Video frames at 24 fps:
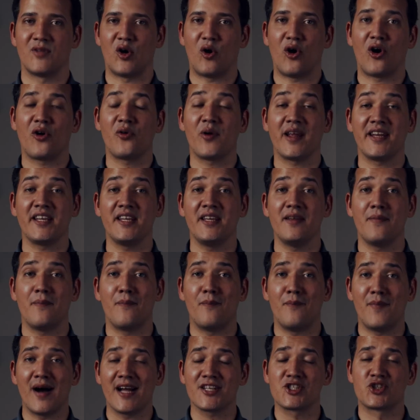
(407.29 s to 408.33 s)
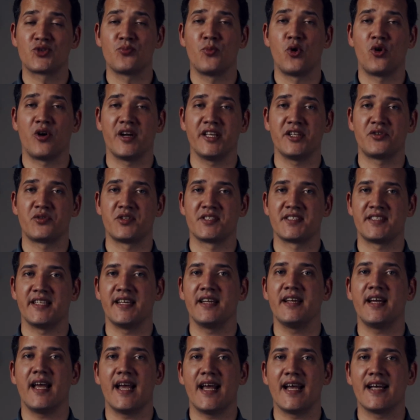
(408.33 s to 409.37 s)
already much more
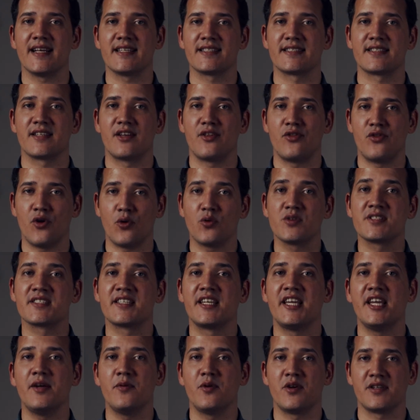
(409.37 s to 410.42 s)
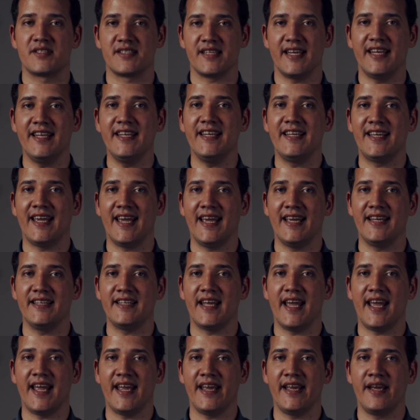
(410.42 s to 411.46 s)
interesting as those keywords
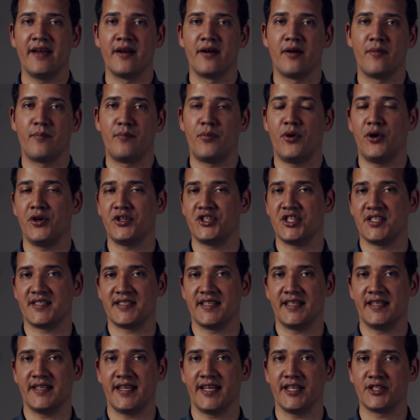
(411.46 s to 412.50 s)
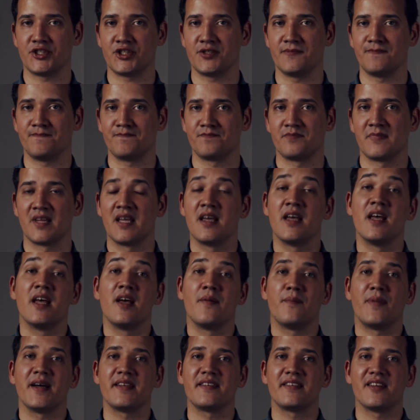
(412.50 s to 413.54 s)
indicate a purchase intention.
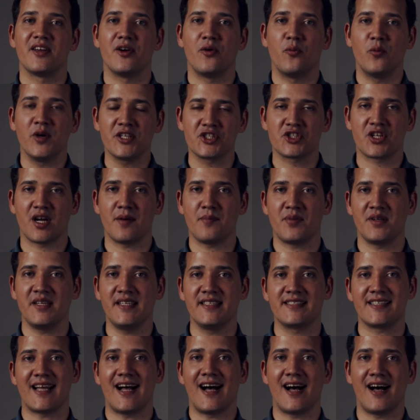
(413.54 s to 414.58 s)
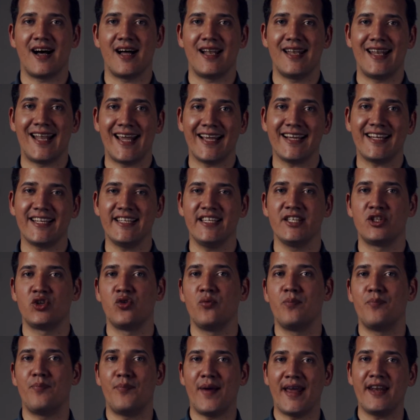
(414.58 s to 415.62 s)
But which companies are likely
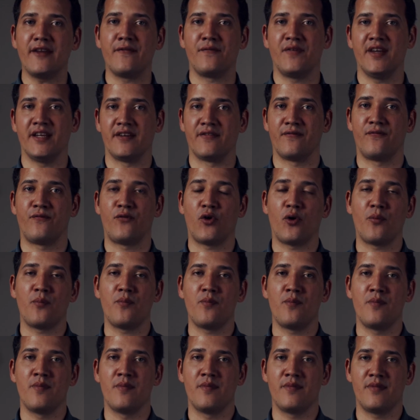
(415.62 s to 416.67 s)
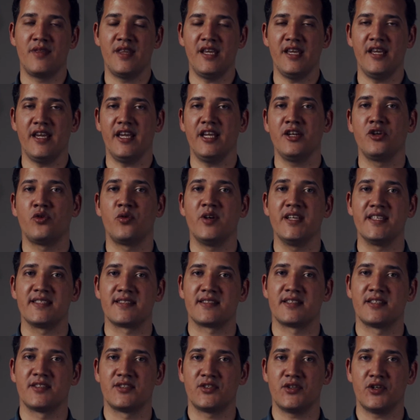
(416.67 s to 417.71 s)
to benefit from the
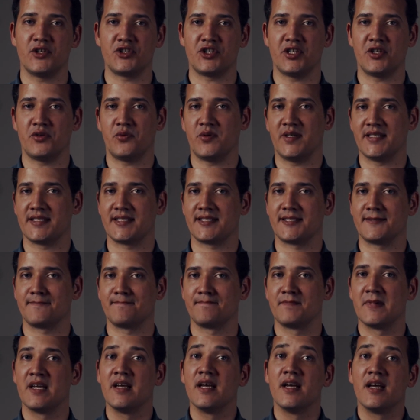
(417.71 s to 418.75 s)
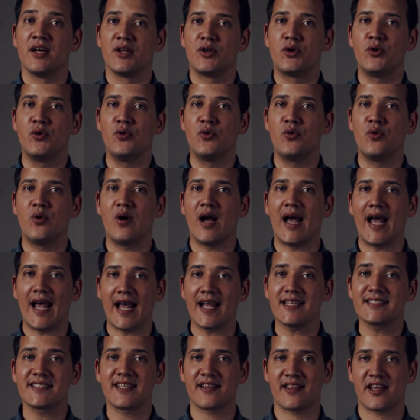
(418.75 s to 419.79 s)
increased search interest? To
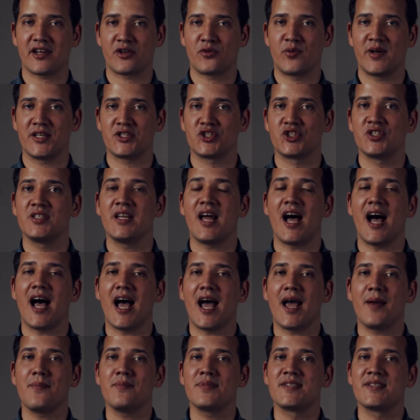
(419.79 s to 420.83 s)
answer that question, I'm